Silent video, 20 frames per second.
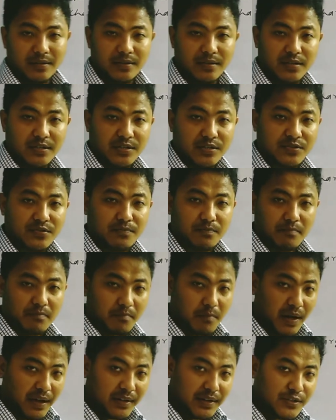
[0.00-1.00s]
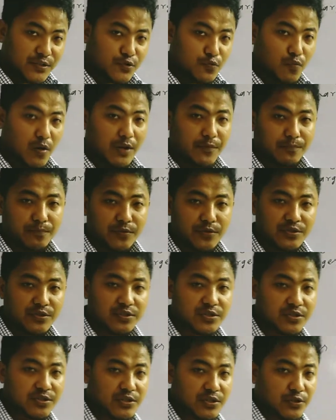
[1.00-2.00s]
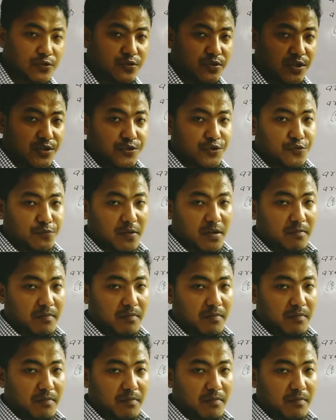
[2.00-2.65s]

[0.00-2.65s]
That is minus 1.6 into 10 to the power